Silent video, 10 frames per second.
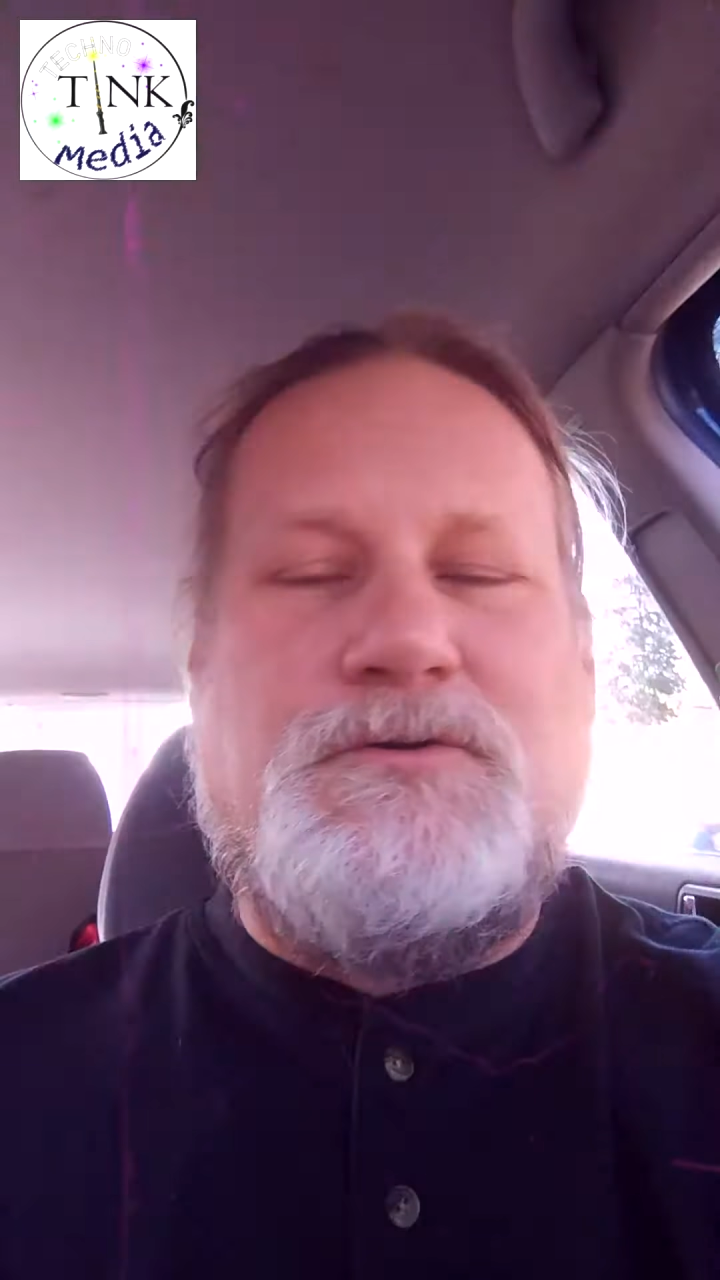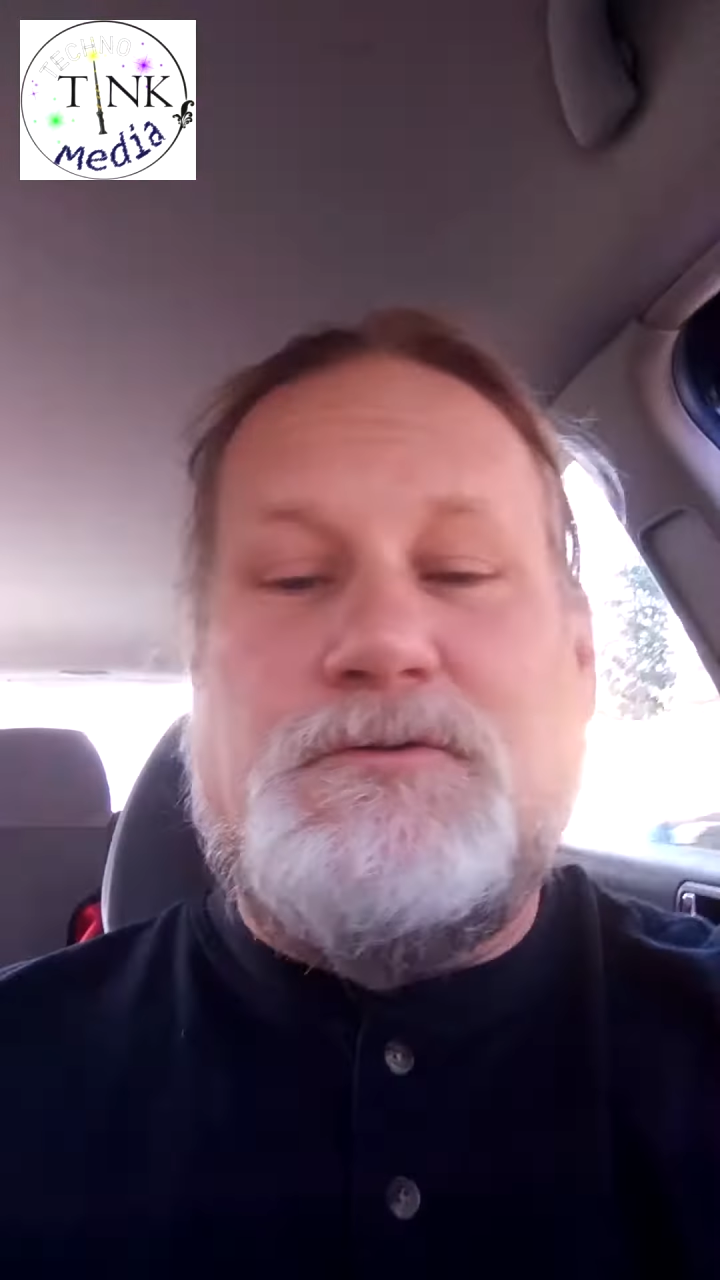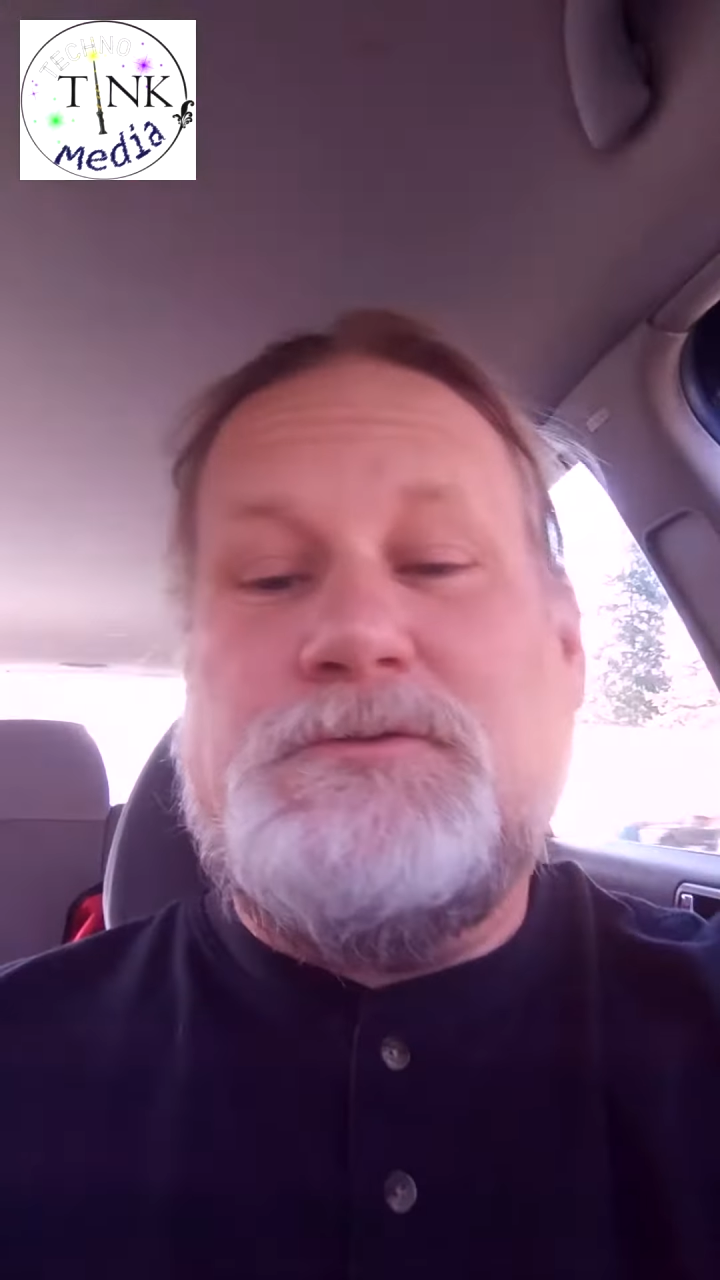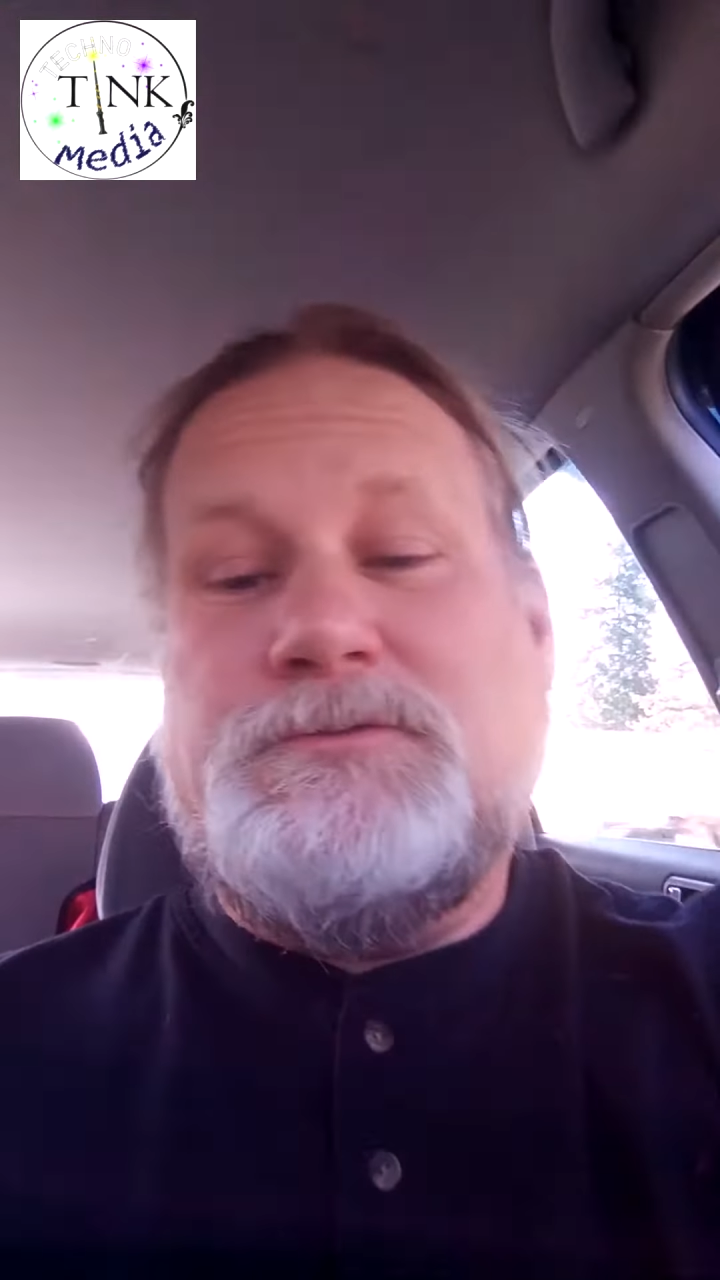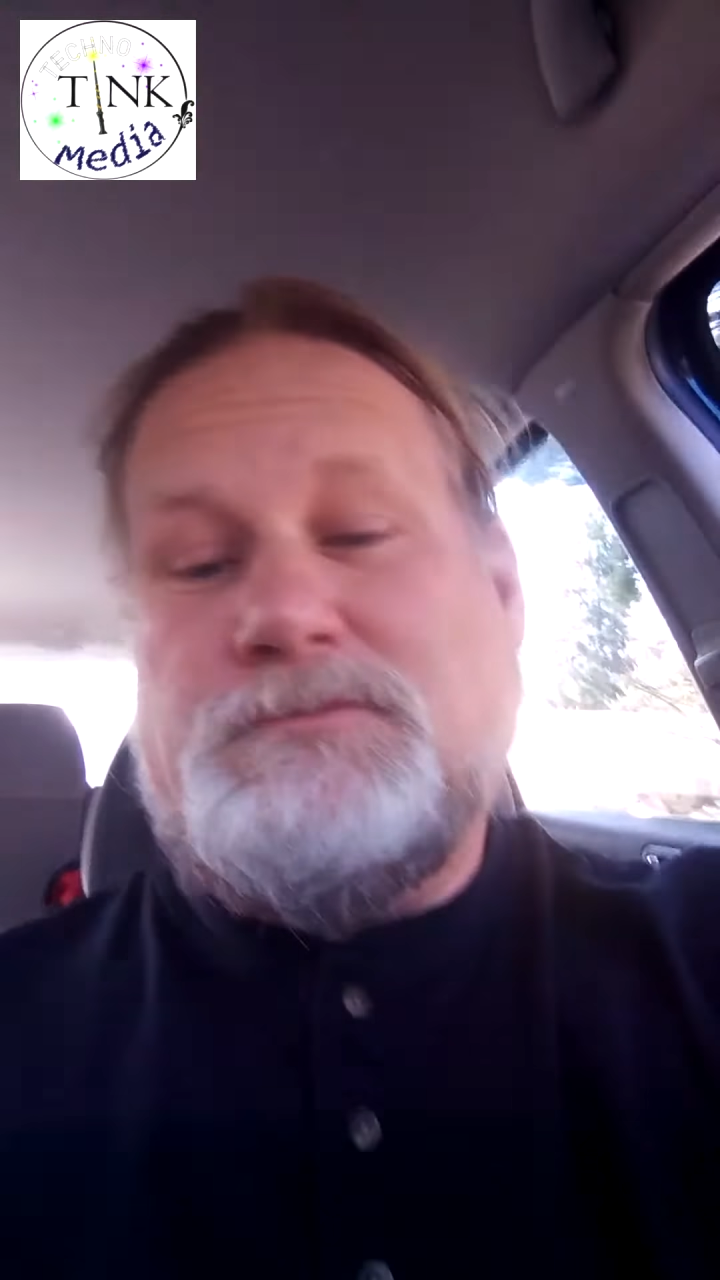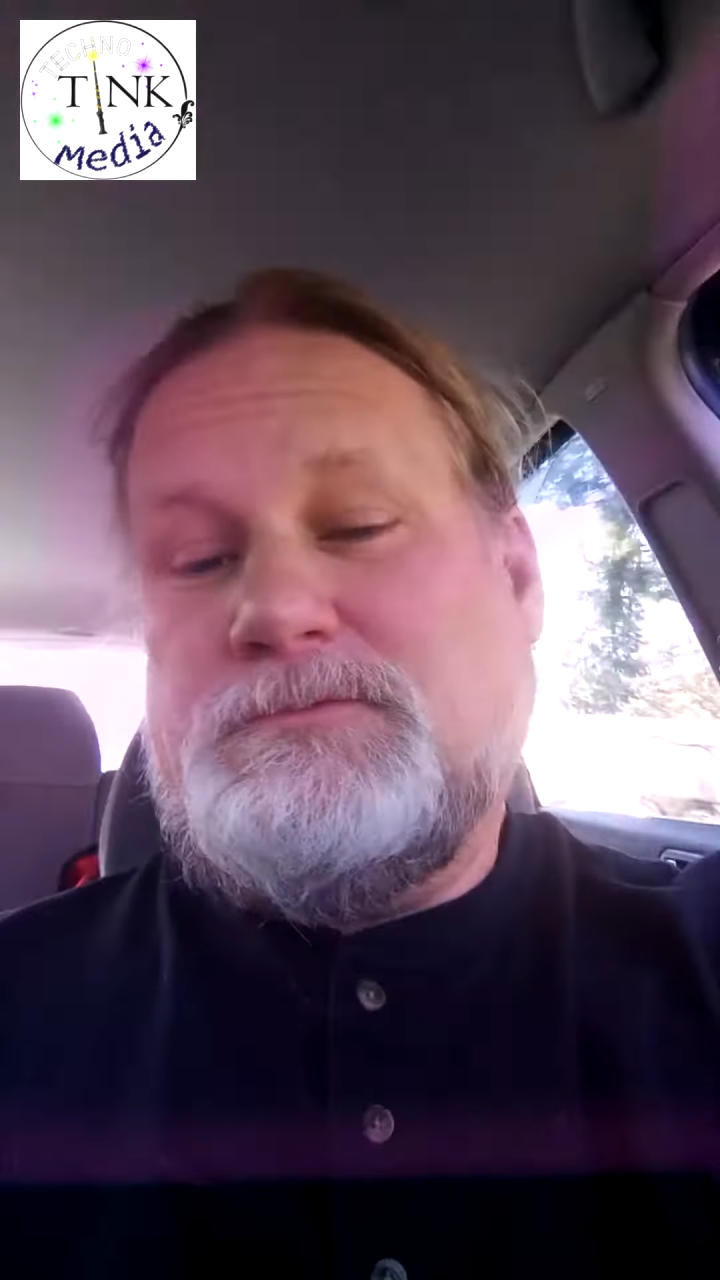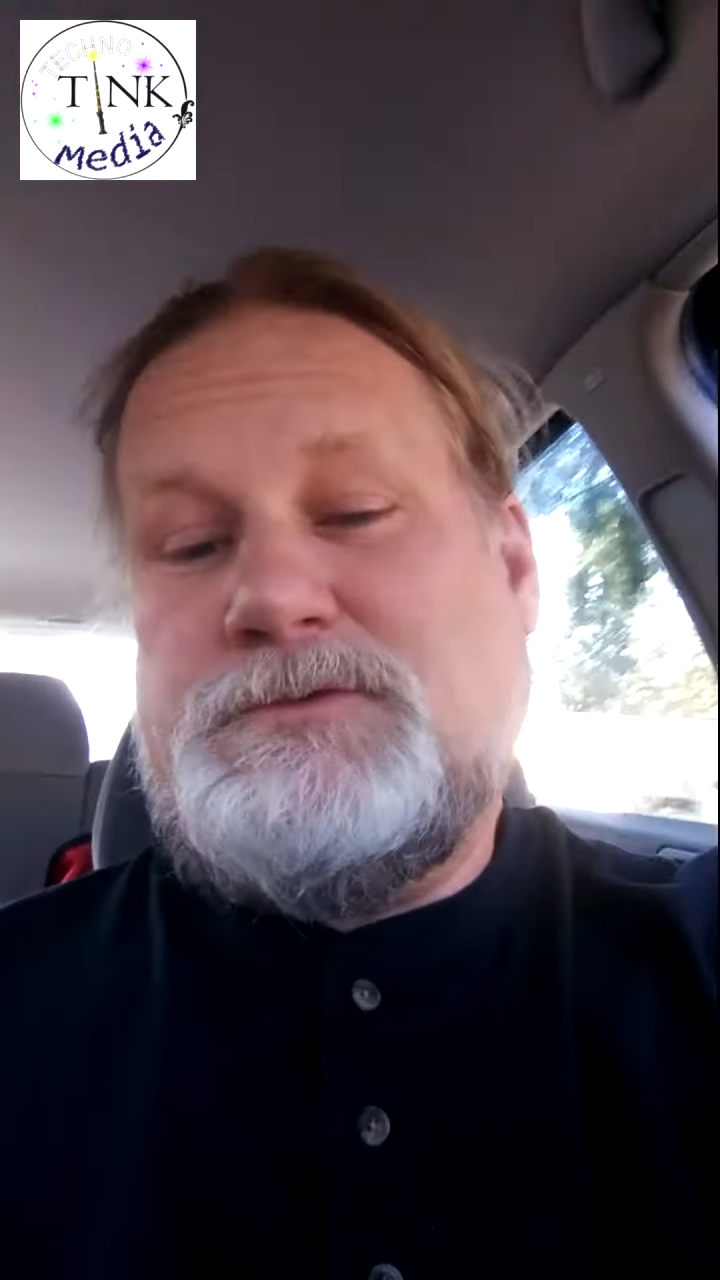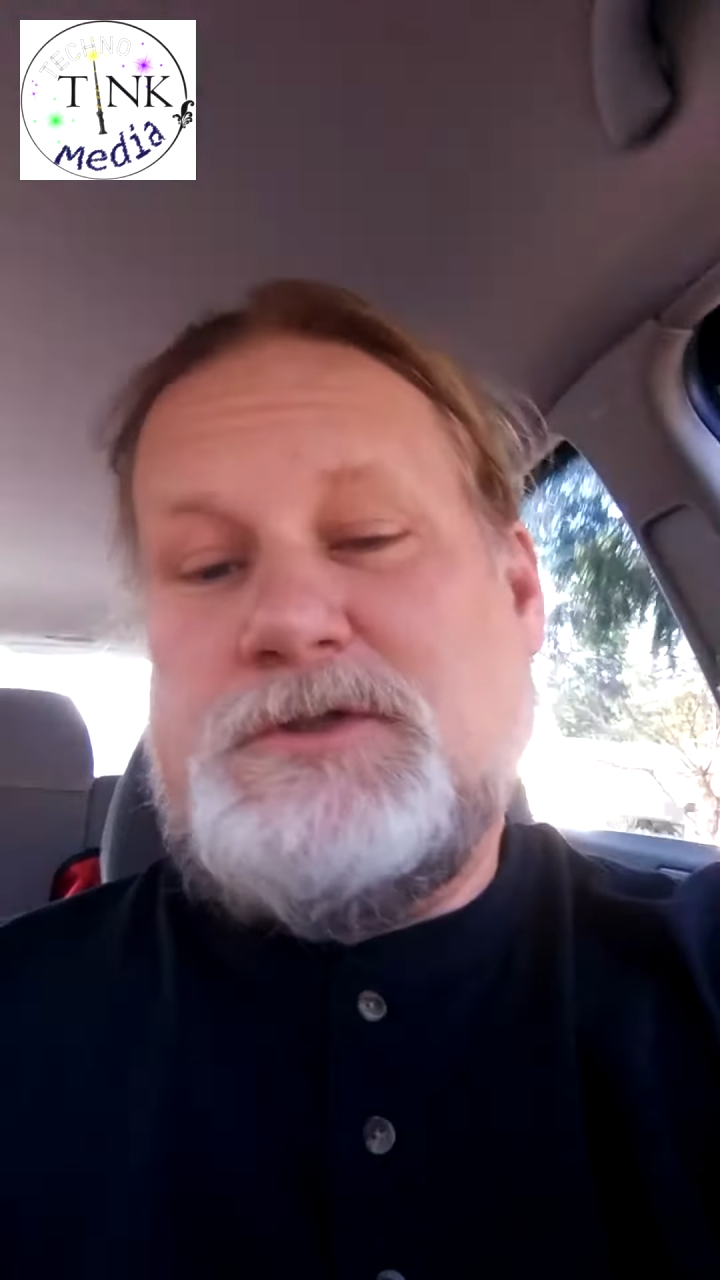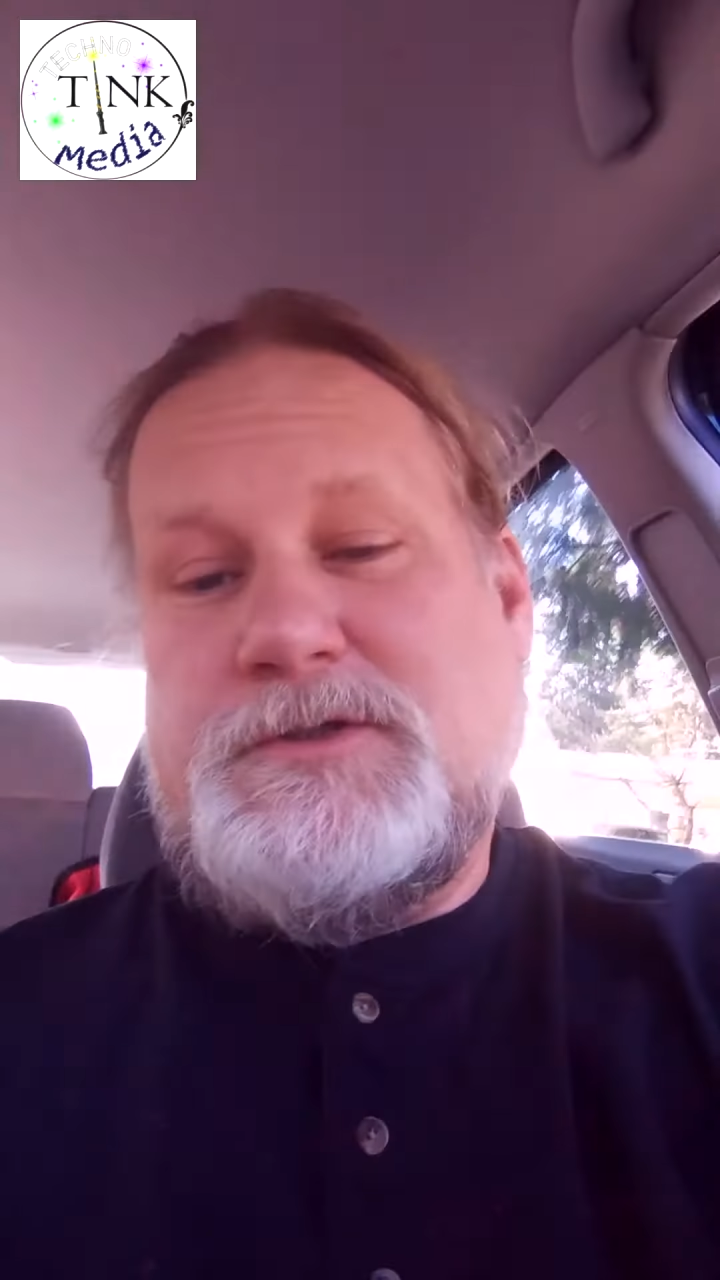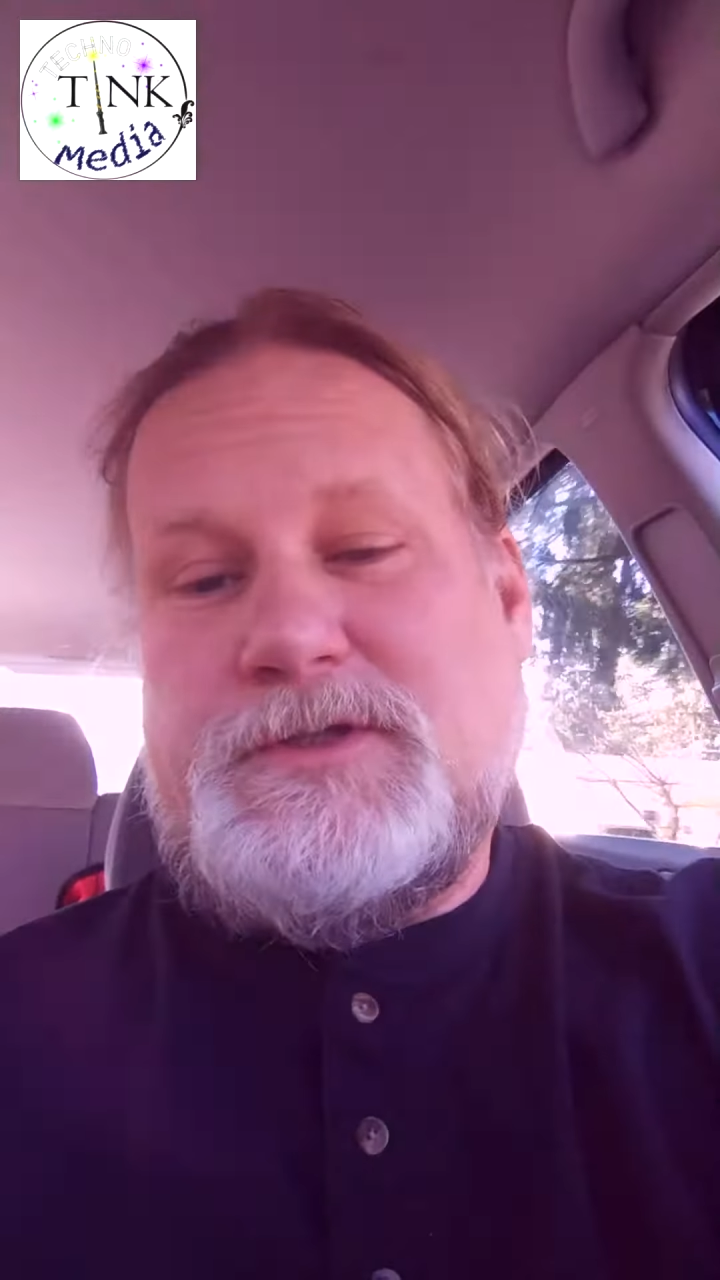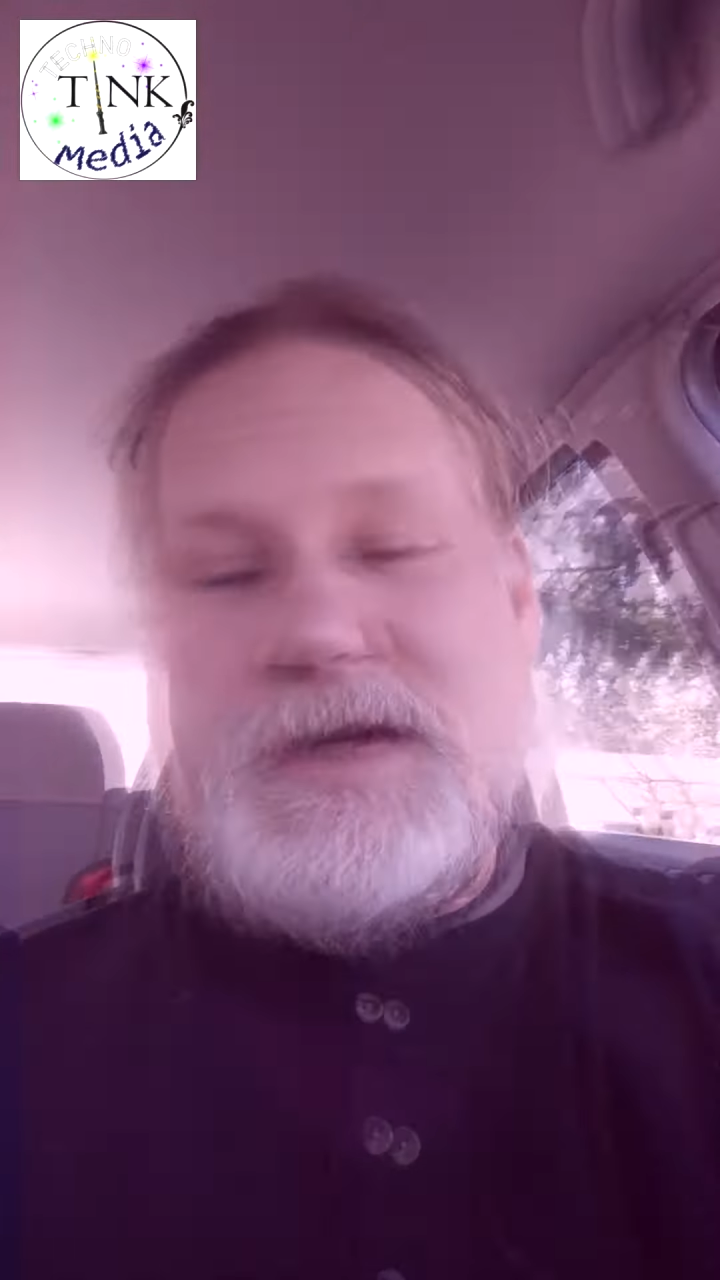cool. Totally